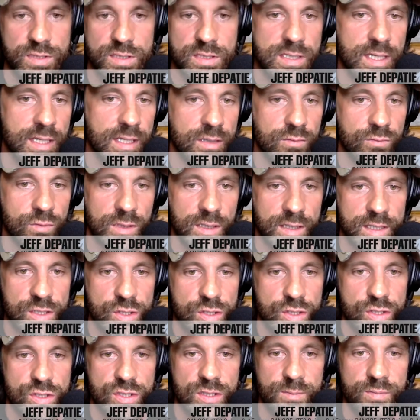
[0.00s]
stay in
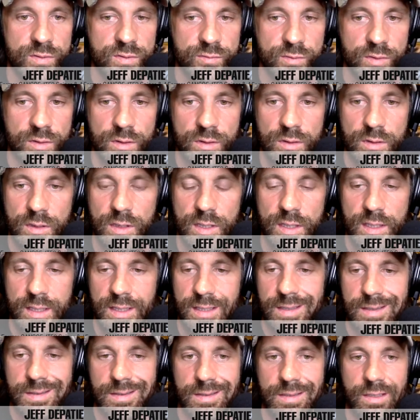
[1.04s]
relationships for,
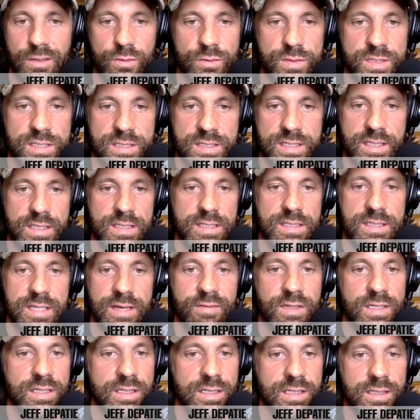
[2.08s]

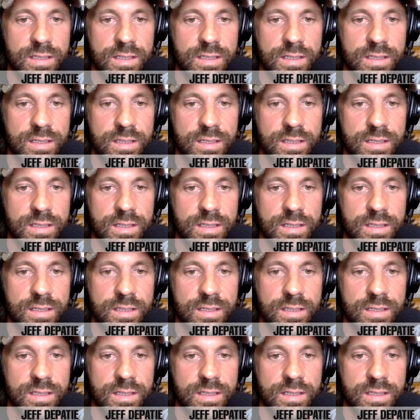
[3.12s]
6-7